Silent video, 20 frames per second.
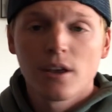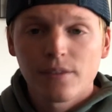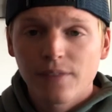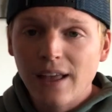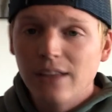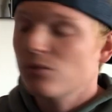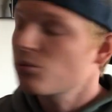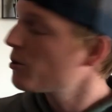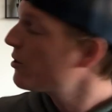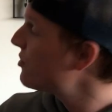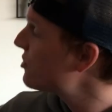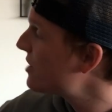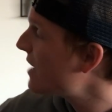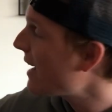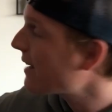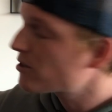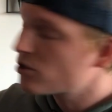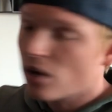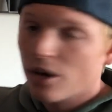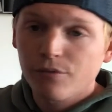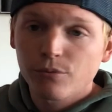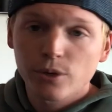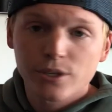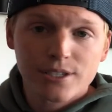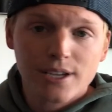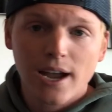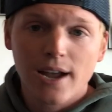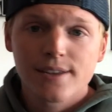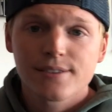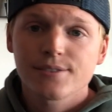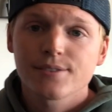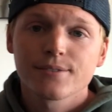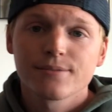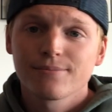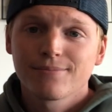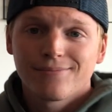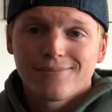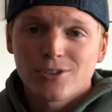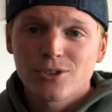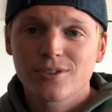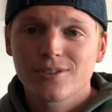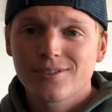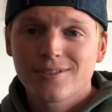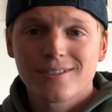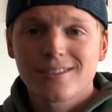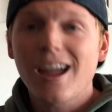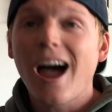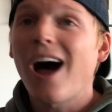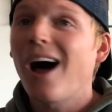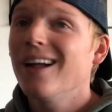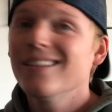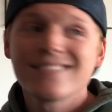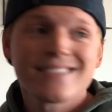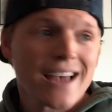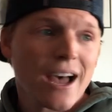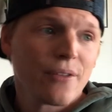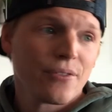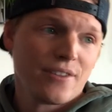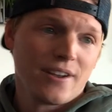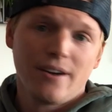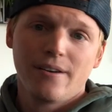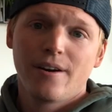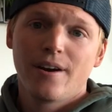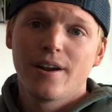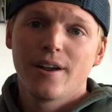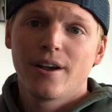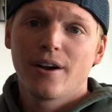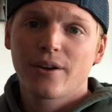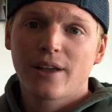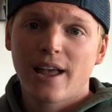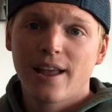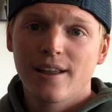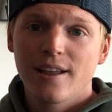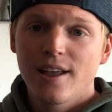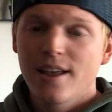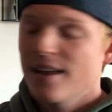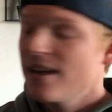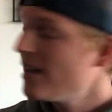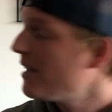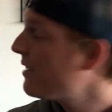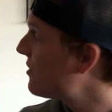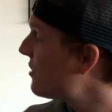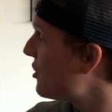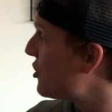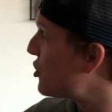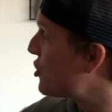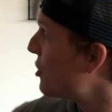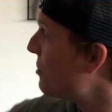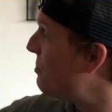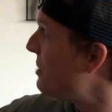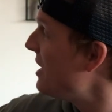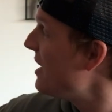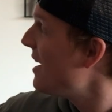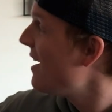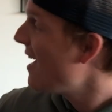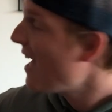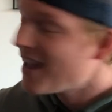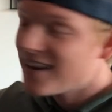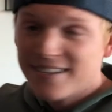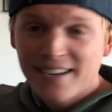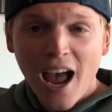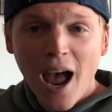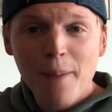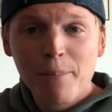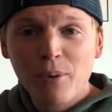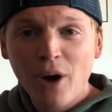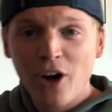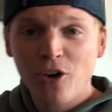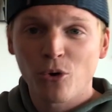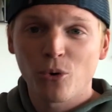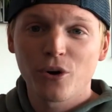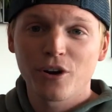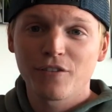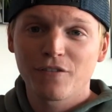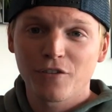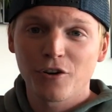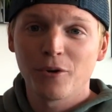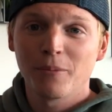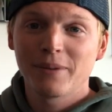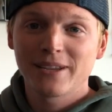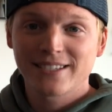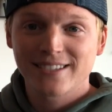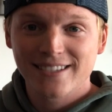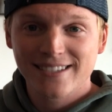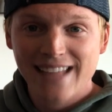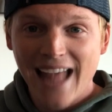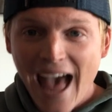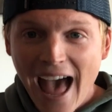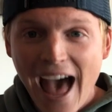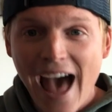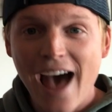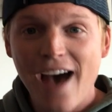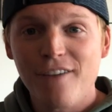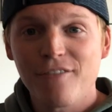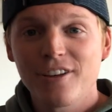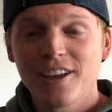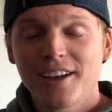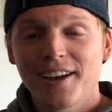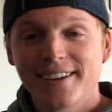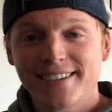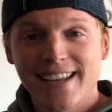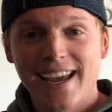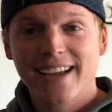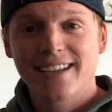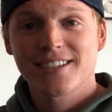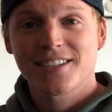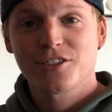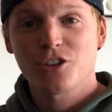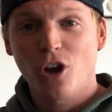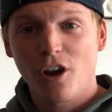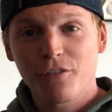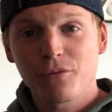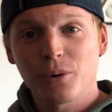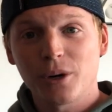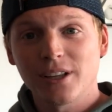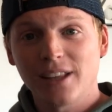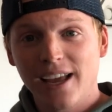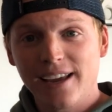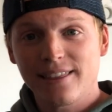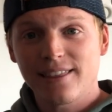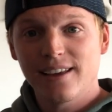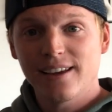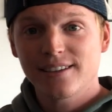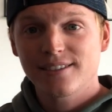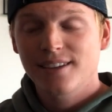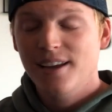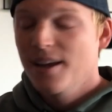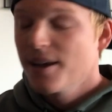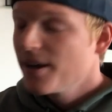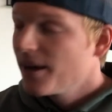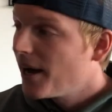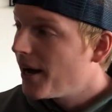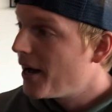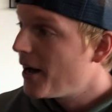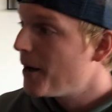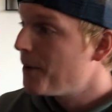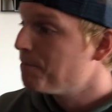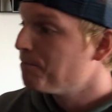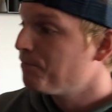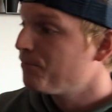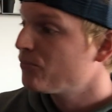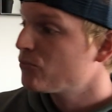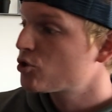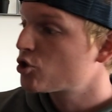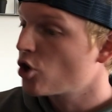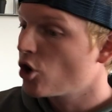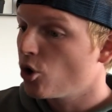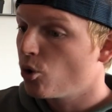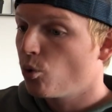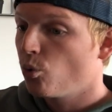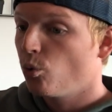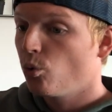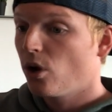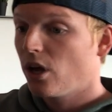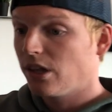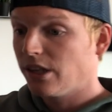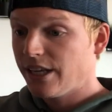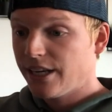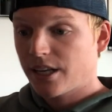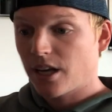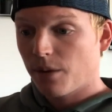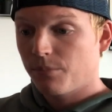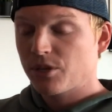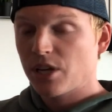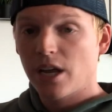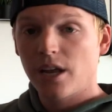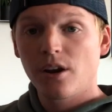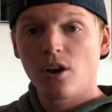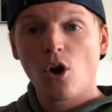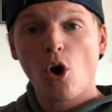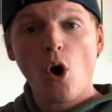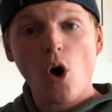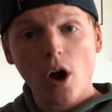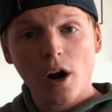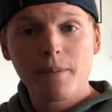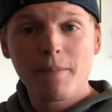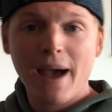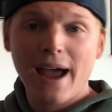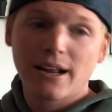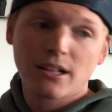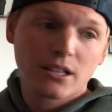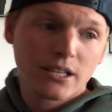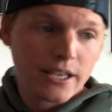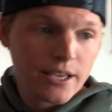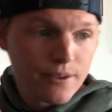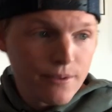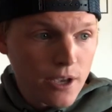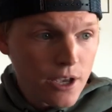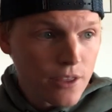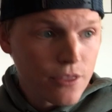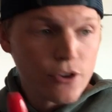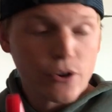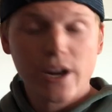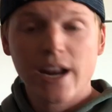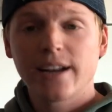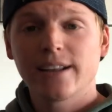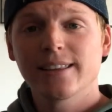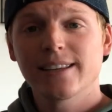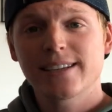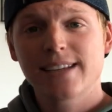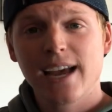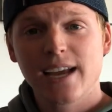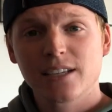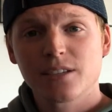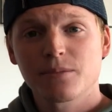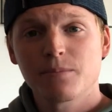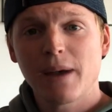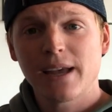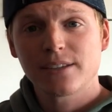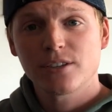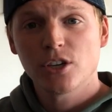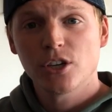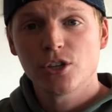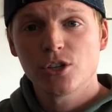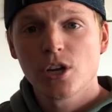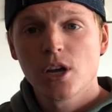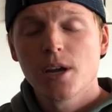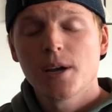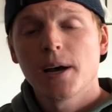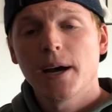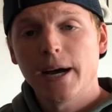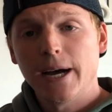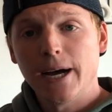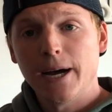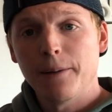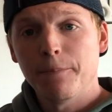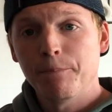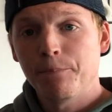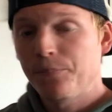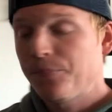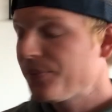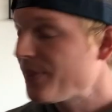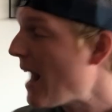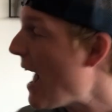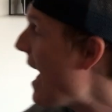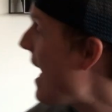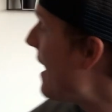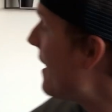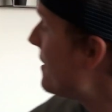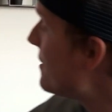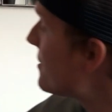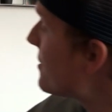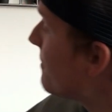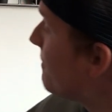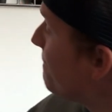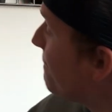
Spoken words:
that's where there's text softwares, guys. There's tons out there, okay? It should be a top priority for your business to have a text software like this. So a lead comes in, automatically they're getting the text message. And